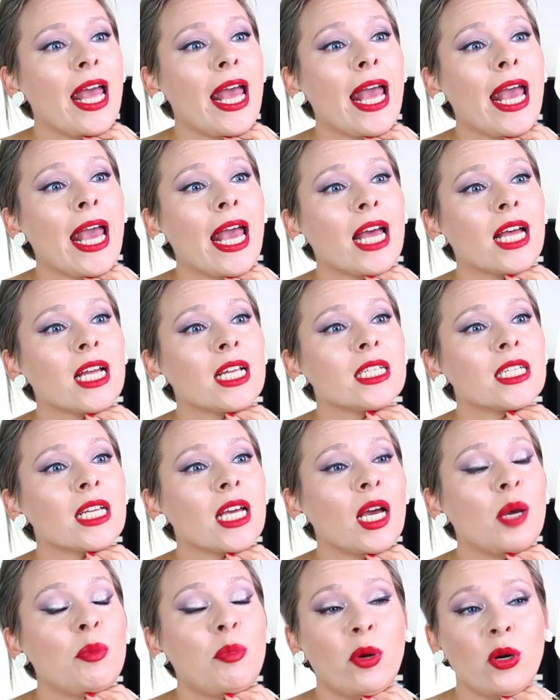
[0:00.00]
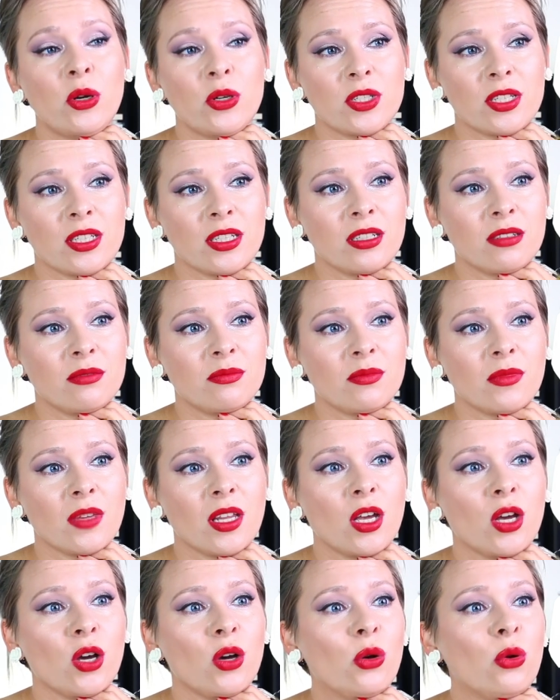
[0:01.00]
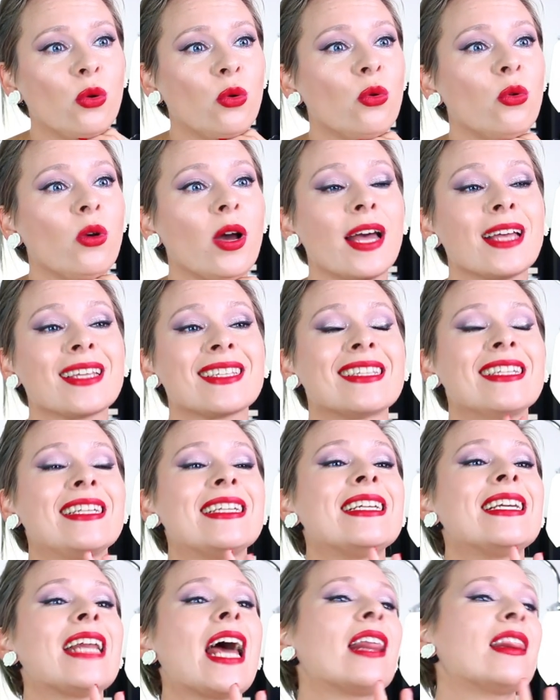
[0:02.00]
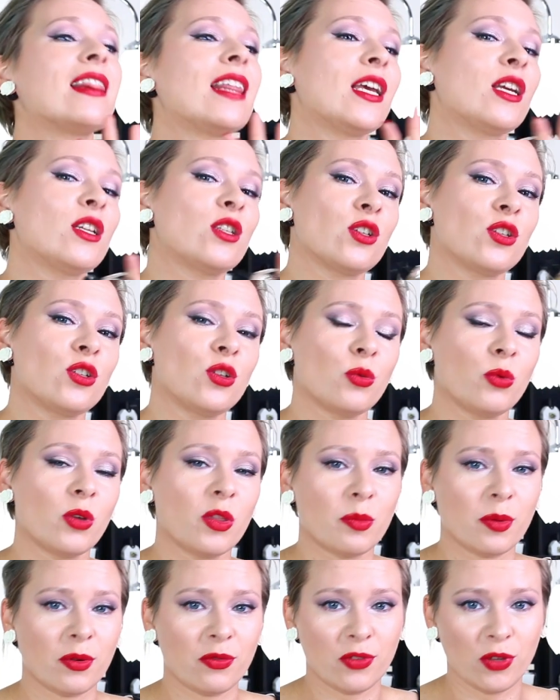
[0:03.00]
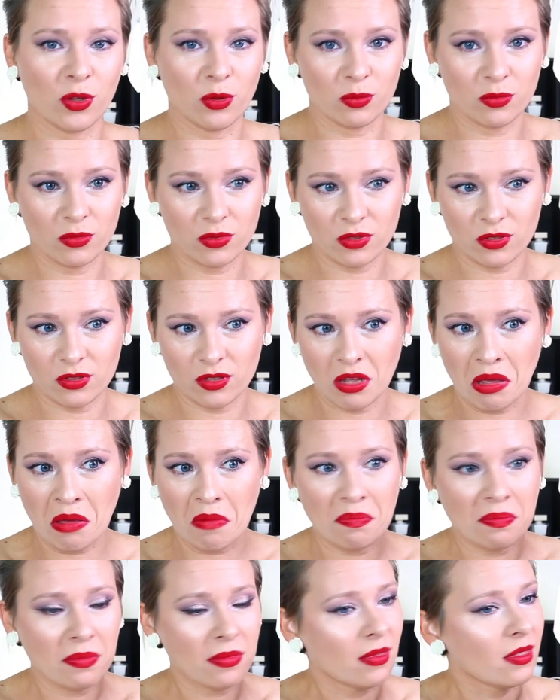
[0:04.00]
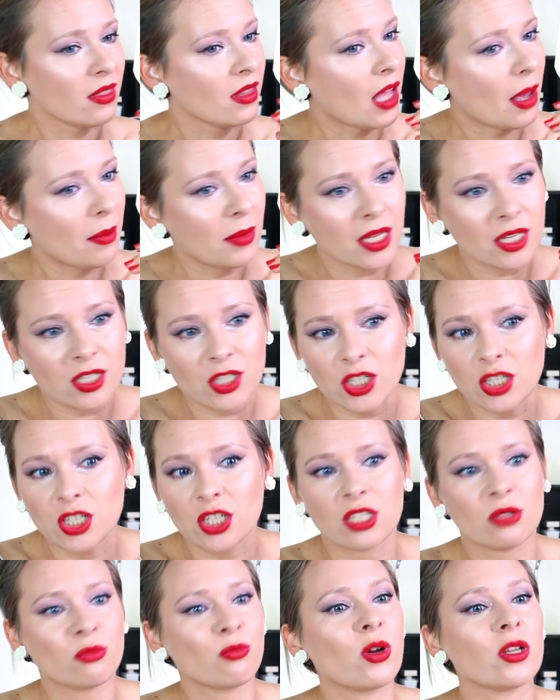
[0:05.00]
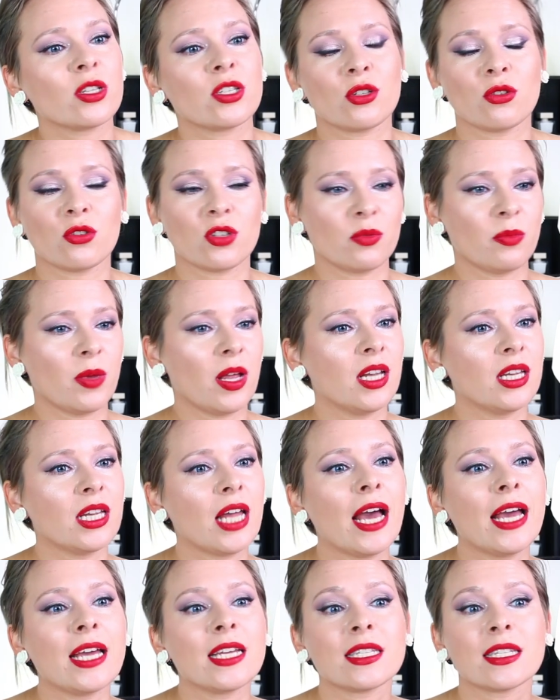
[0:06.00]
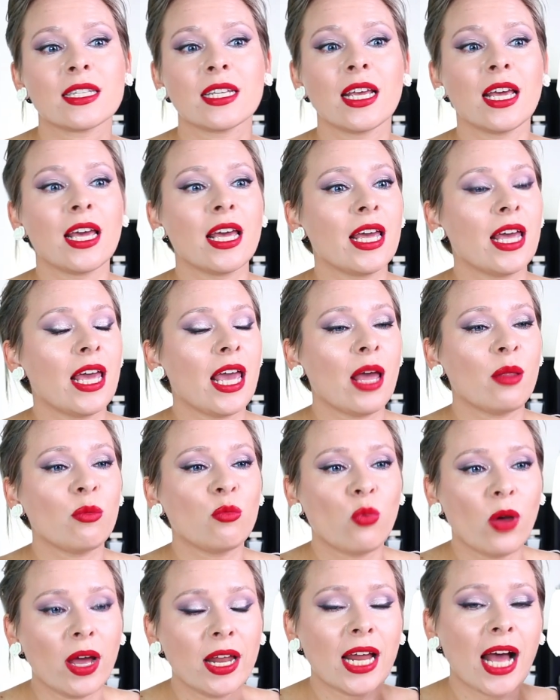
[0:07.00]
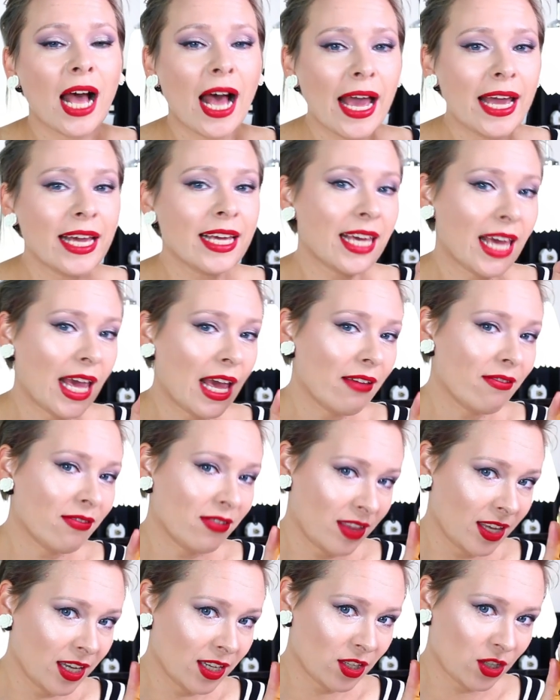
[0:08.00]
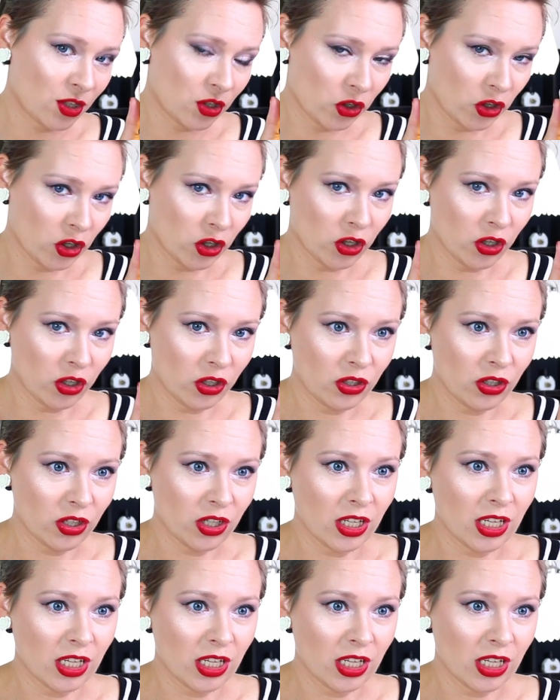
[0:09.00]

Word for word: and a person who has nothing to do with perfumes, I mean, she just wants to smell nice. And when I gave this to her,